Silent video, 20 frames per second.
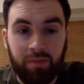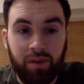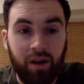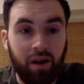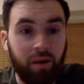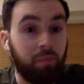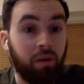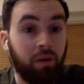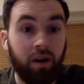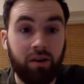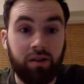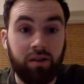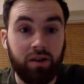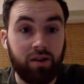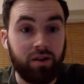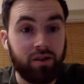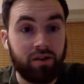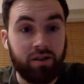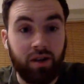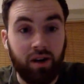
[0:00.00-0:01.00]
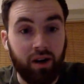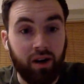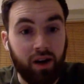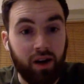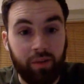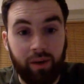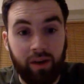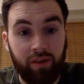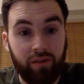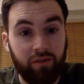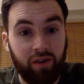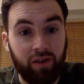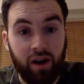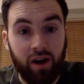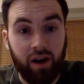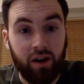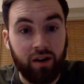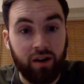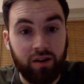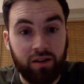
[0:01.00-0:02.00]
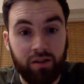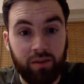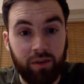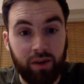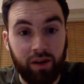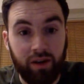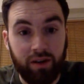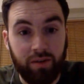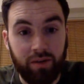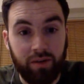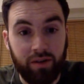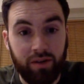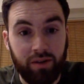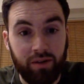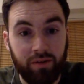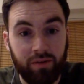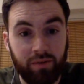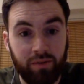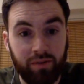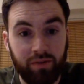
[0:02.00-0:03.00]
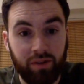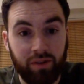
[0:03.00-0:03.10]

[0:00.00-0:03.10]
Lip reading: not bothered talking about VAR, to be honest with you.